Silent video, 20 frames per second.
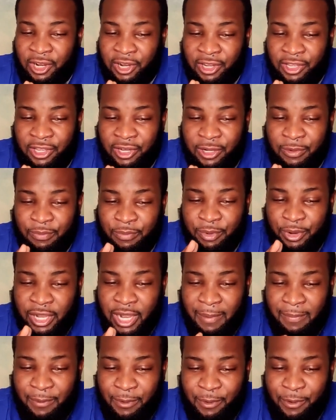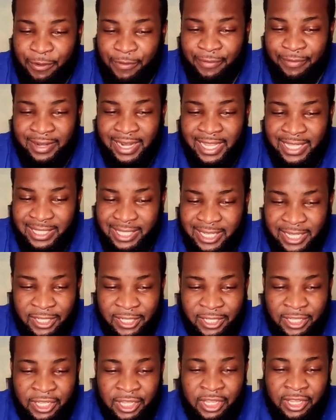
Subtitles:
or your pre-approved letter